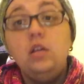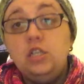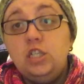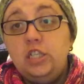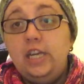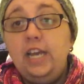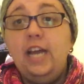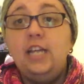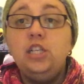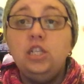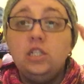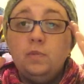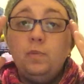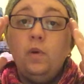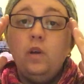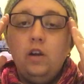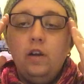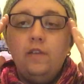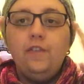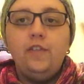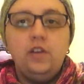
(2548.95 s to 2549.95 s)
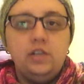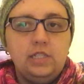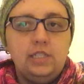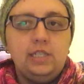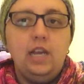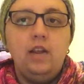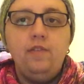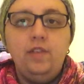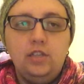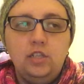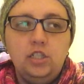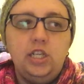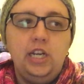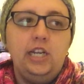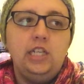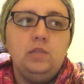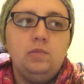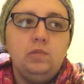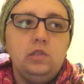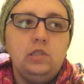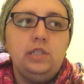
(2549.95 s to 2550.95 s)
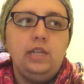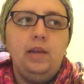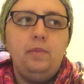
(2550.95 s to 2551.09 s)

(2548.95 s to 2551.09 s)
She had just bought her first set of interchangeables,